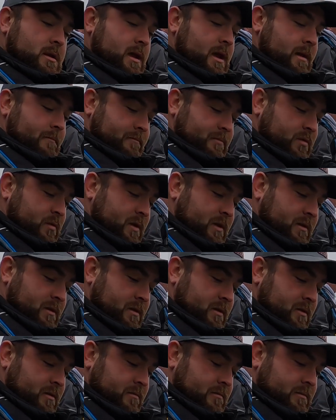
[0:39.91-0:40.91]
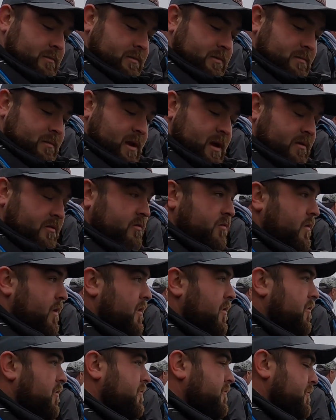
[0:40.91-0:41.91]
Yeah, 23rd. It's about
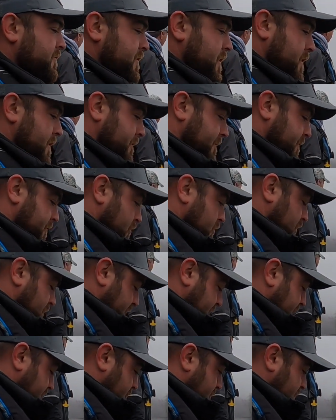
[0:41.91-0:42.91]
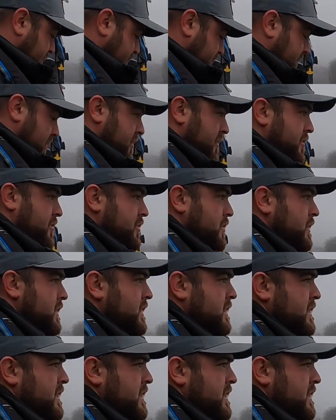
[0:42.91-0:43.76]
12:40 or so.